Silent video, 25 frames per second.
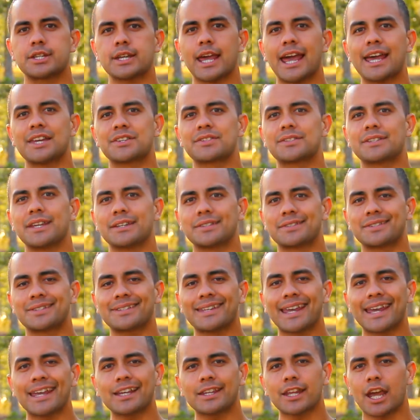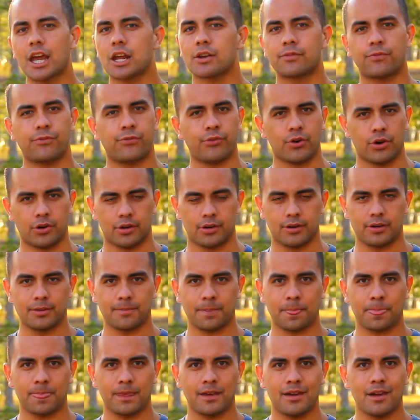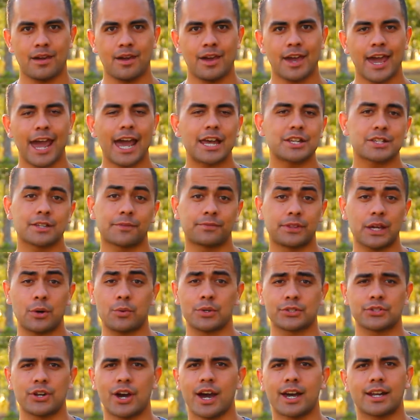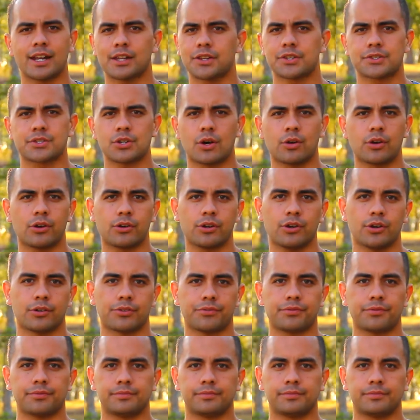as distinct and full as if there was not another soul on earth